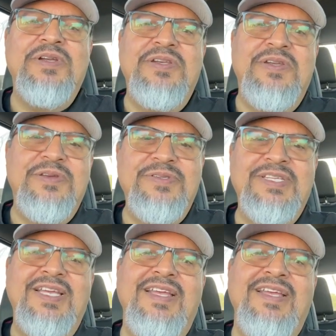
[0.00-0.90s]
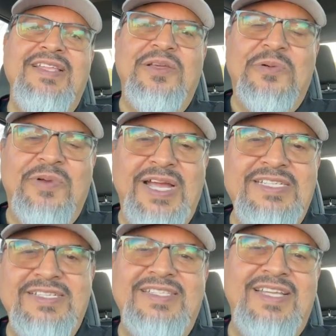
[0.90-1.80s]
Produce the
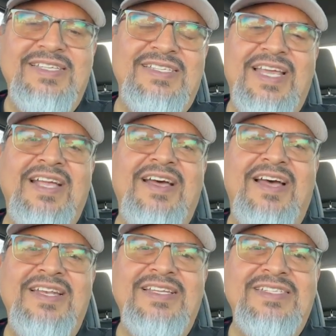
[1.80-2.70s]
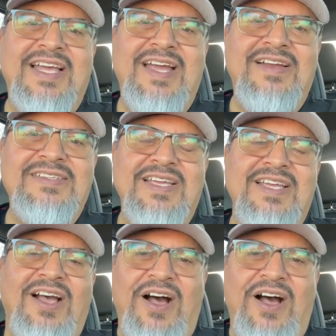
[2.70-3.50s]
righteousness that God desires.